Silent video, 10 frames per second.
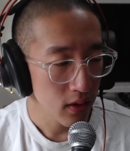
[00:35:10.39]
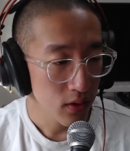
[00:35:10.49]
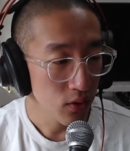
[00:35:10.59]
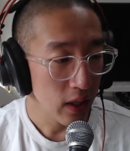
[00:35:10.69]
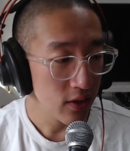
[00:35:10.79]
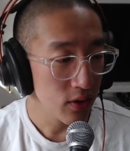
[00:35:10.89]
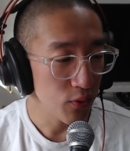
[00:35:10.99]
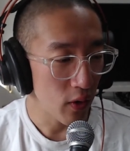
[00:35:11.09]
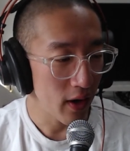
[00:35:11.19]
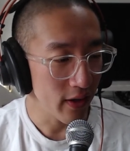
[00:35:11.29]
you guys should
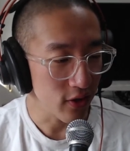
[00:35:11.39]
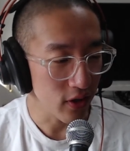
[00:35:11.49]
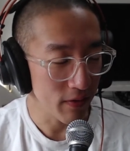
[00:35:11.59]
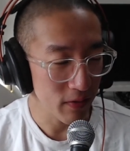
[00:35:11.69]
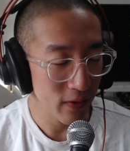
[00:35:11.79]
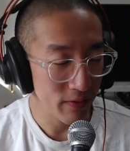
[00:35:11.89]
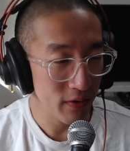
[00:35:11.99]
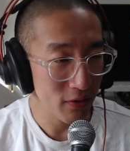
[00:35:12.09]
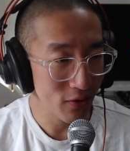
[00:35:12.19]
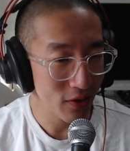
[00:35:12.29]
watch if you're
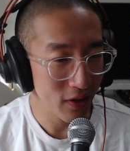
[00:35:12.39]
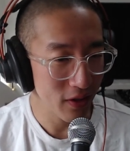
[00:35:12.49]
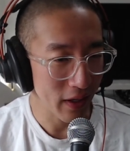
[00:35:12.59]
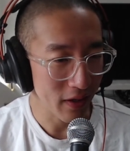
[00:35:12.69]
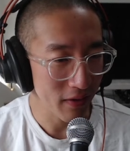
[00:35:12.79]
interested in like,